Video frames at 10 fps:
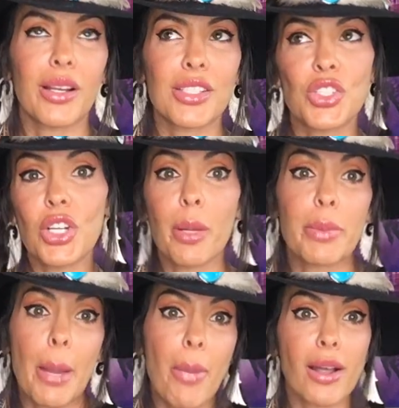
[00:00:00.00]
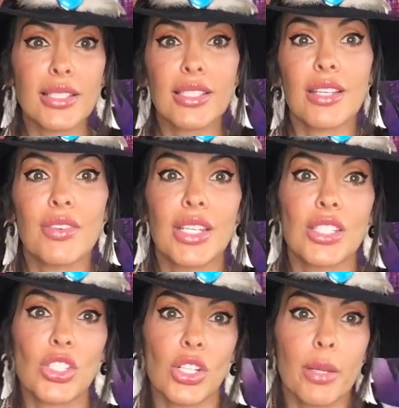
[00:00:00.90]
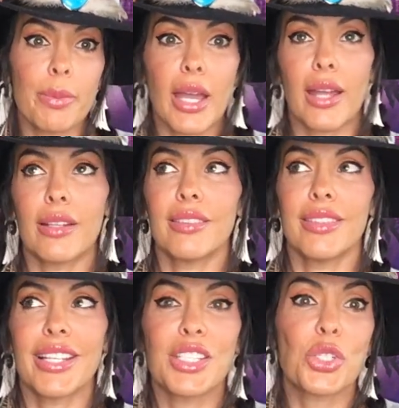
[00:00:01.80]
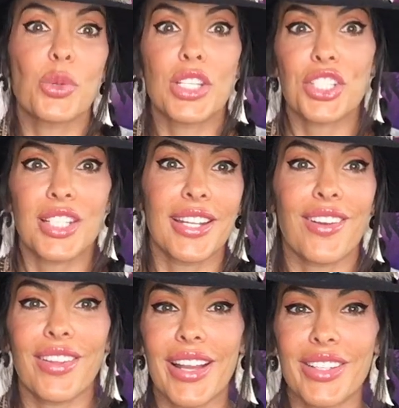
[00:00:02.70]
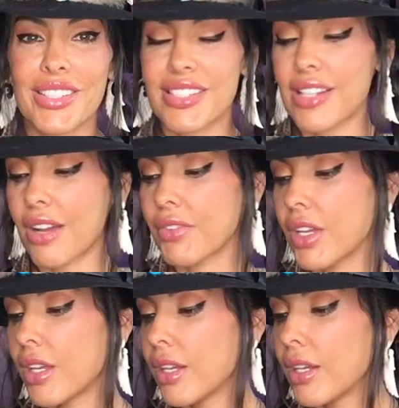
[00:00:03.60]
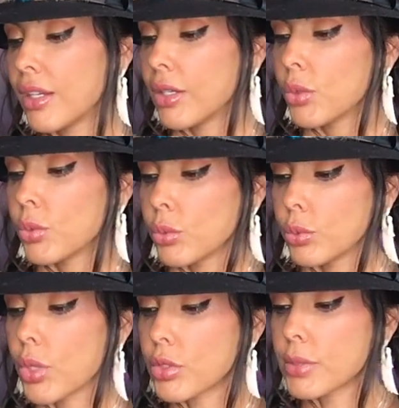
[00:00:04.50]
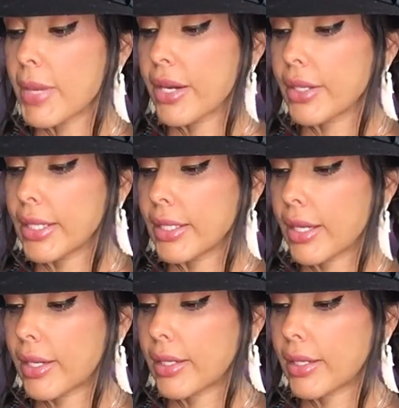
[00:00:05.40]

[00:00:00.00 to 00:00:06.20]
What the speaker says: stir up that positivity, stir up that intuition and all that good stuff. Rosemary